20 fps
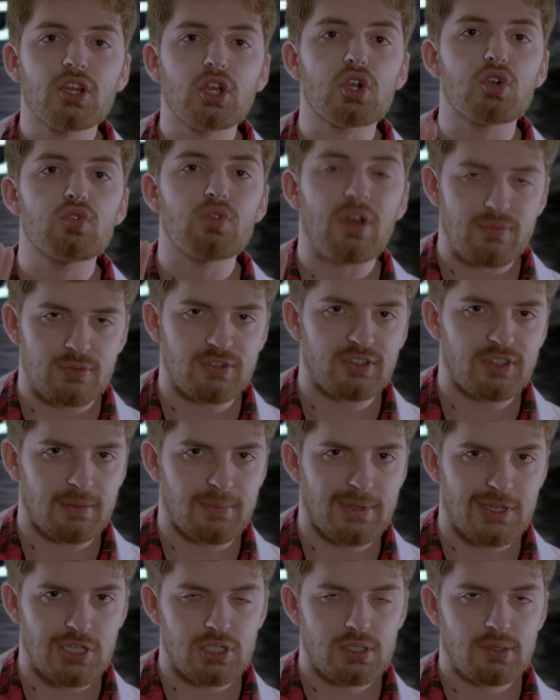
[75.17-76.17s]
a good reference
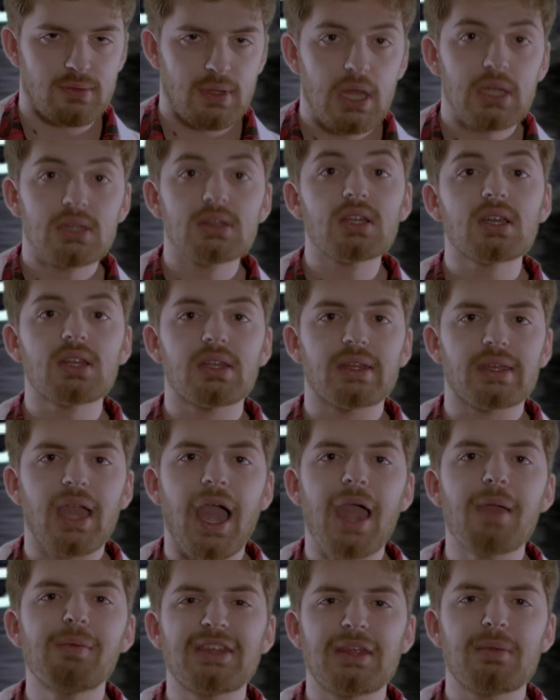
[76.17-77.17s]
image. Luckily,
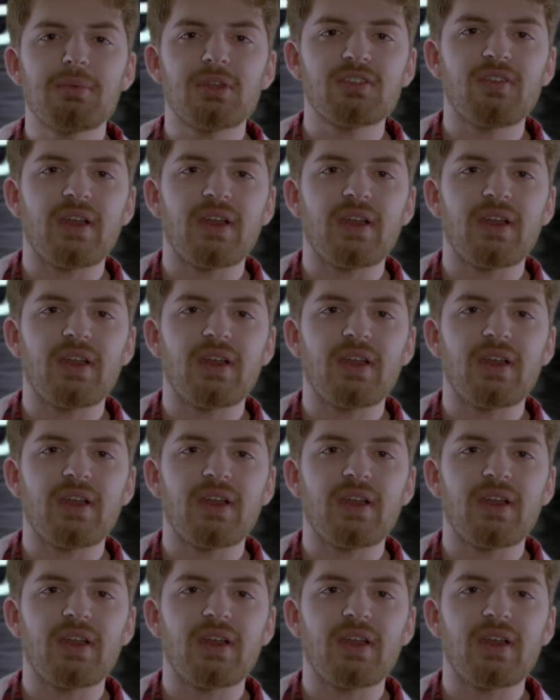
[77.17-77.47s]
I was able to